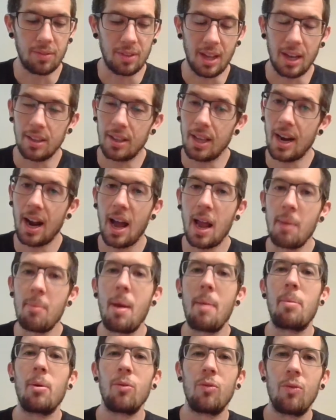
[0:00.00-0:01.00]
Not that I am a
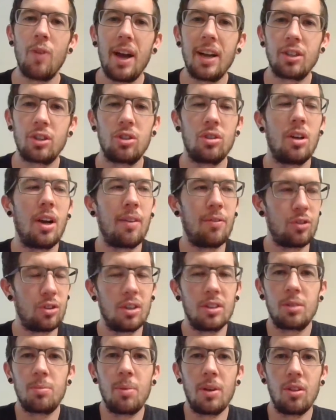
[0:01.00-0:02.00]
professional, I've
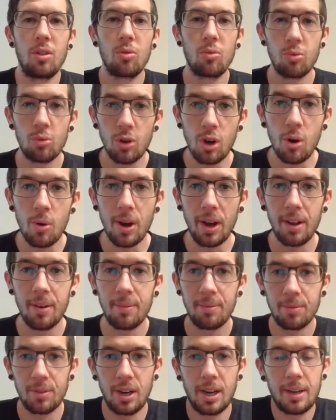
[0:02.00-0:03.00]
just been through it,
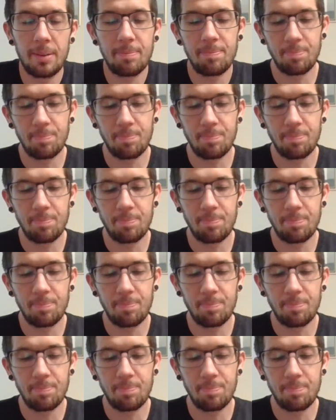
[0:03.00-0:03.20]
right?